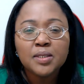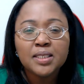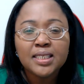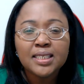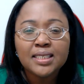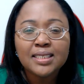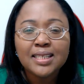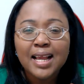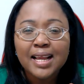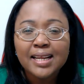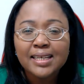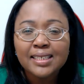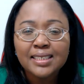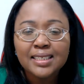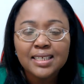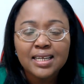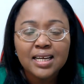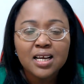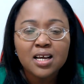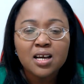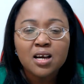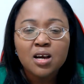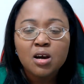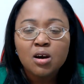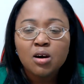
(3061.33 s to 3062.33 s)
with this
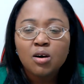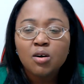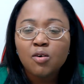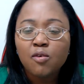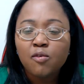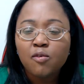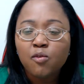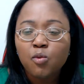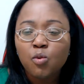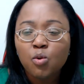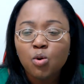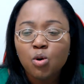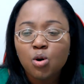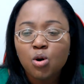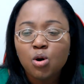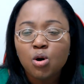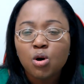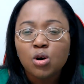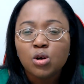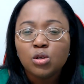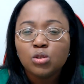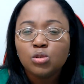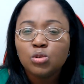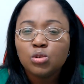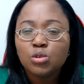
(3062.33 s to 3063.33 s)
idea of war,
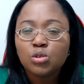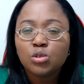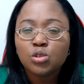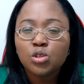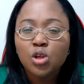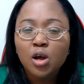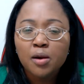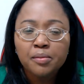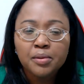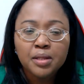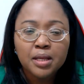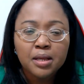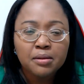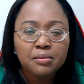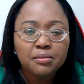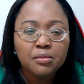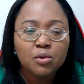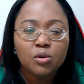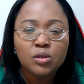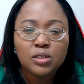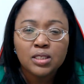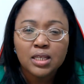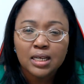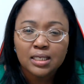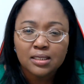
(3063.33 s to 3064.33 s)
to stop them
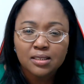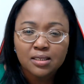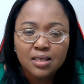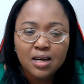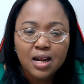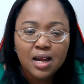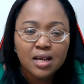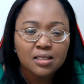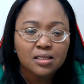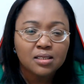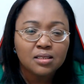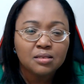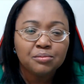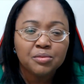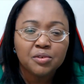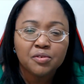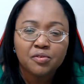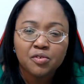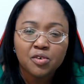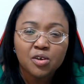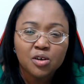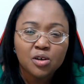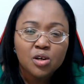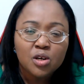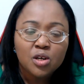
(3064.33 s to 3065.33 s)
on their tracks
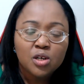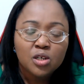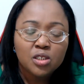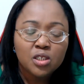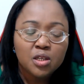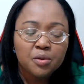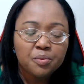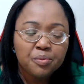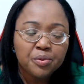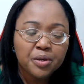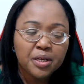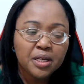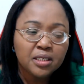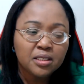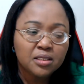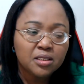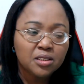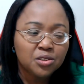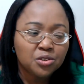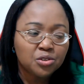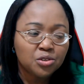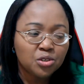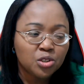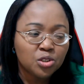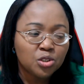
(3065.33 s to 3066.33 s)
before they bring
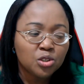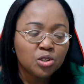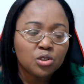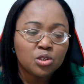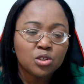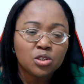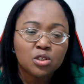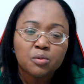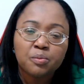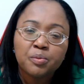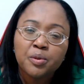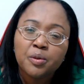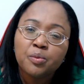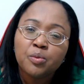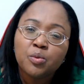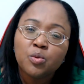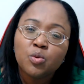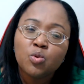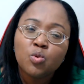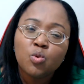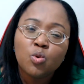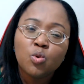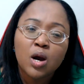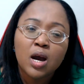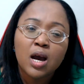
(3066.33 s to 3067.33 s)
destruction on the people
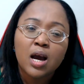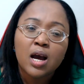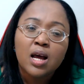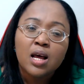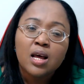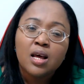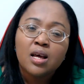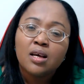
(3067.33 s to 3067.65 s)
who are